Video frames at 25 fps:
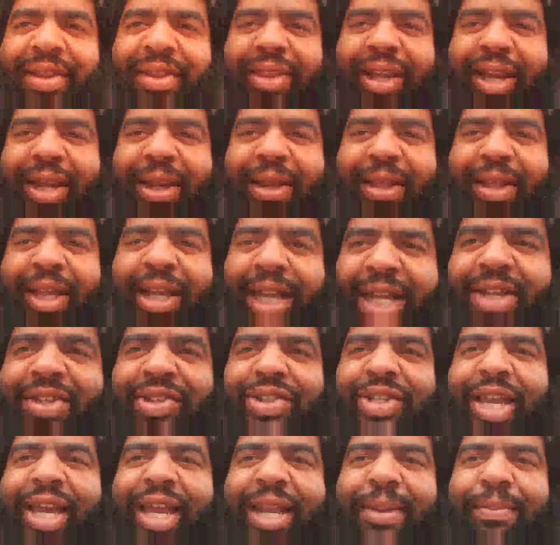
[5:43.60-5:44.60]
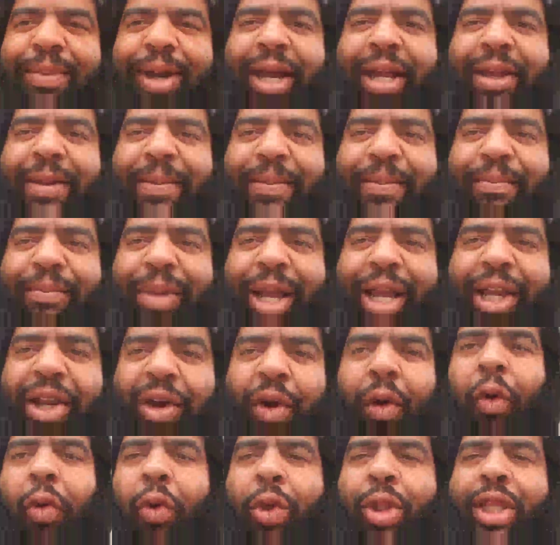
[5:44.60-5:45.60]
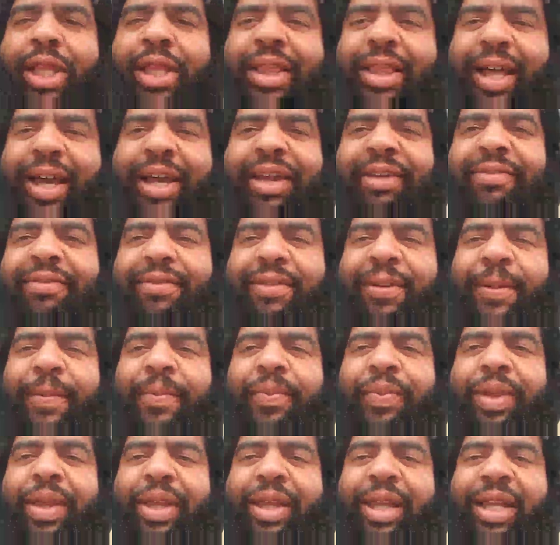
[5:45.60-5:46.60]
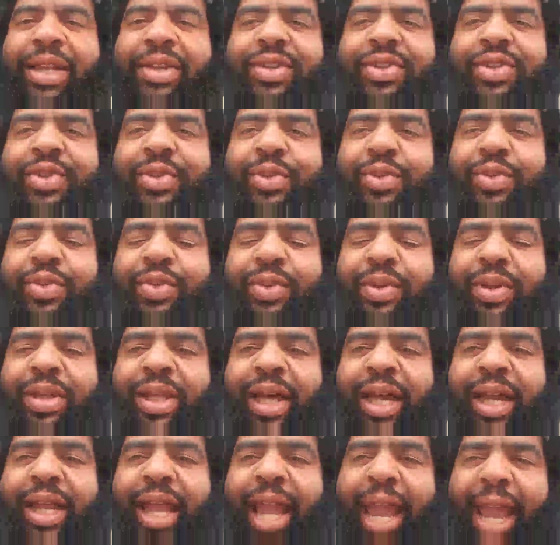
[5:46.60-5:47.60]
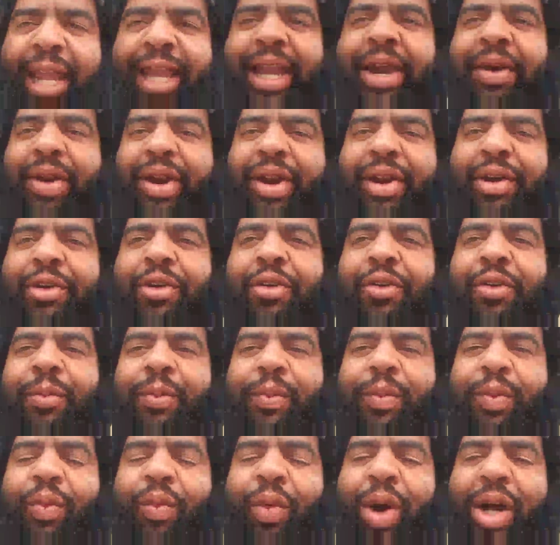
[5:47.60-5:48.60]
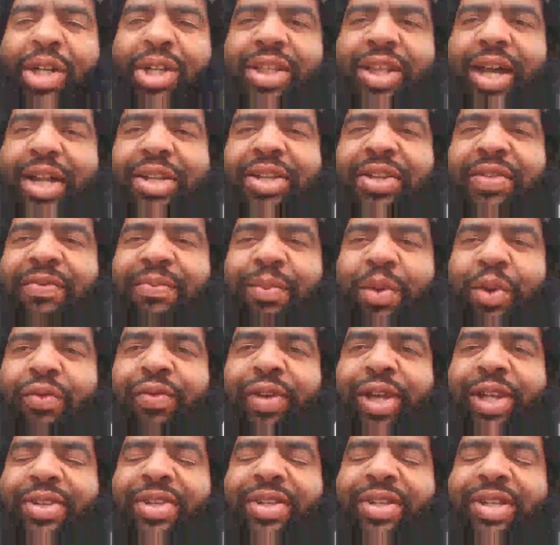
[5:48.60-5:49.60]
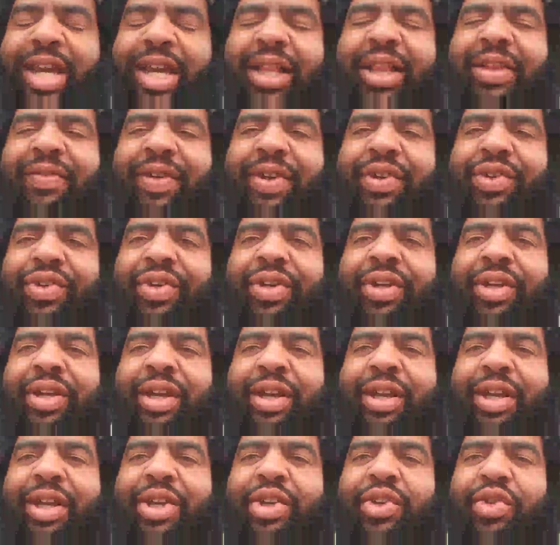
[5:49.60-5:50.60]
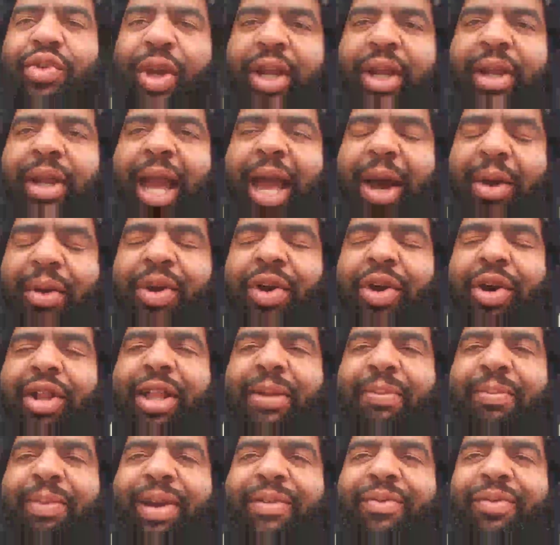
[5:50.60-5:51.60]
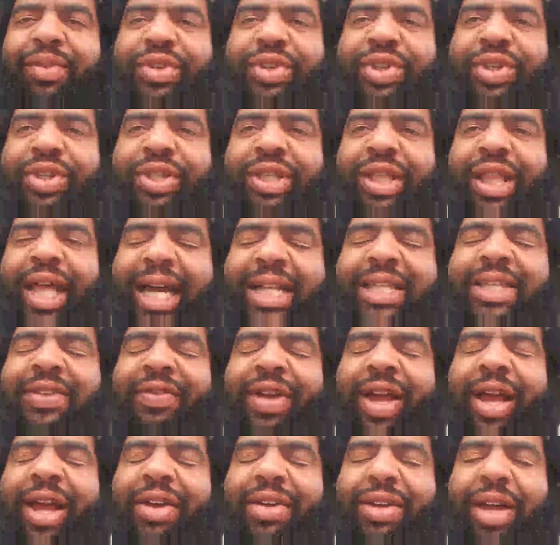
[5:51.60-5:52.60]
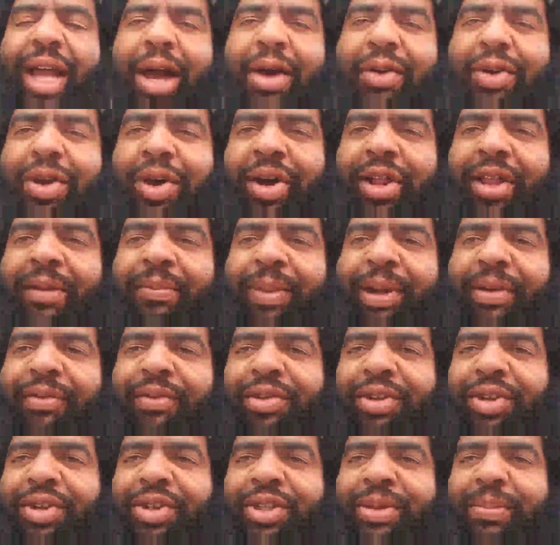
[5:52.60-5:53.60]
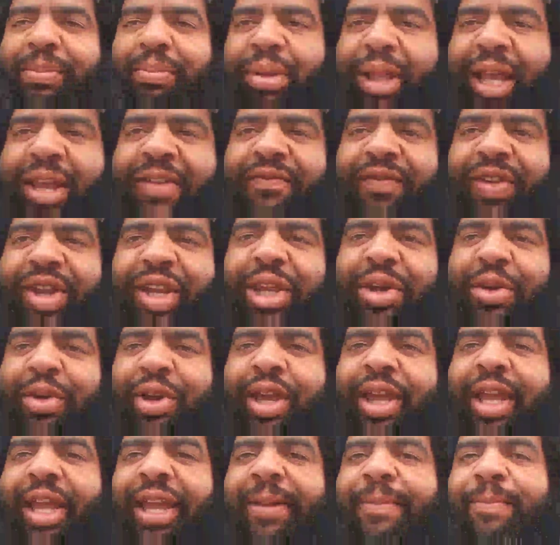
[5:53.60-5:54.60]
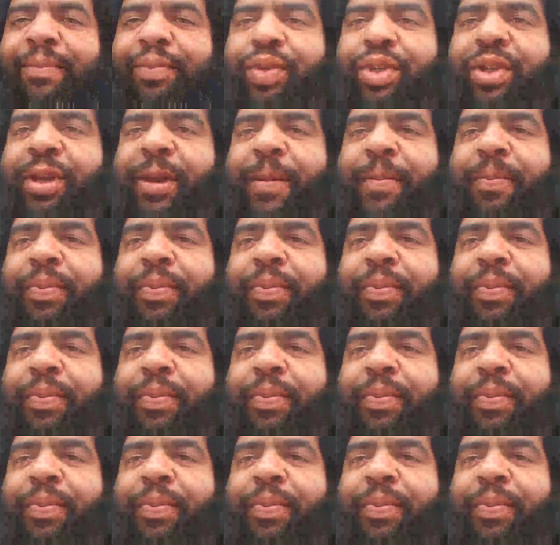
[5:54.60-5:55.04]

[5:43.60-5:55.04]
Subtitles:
Like I said, my goal in life is to like hang out at home, watch lots of movies and television, drink alcoholic beverages, lots of alcoholic beverages, play video games.